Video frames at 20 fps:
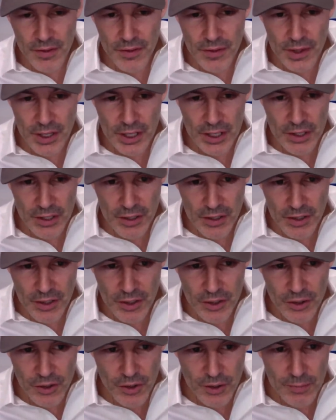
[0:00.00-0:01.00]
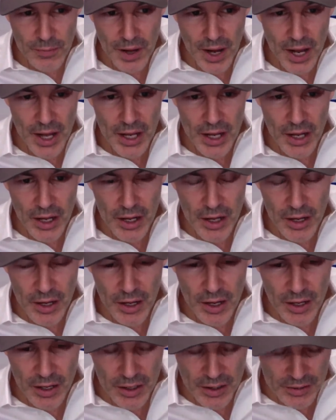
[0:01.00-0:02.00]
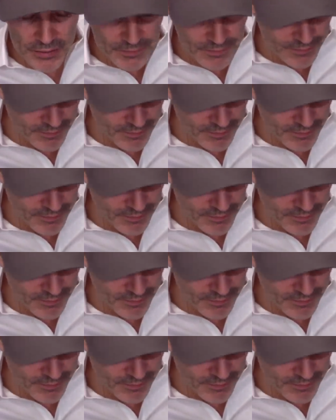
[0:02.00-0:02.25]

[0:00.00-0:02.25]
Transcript: that you can buy a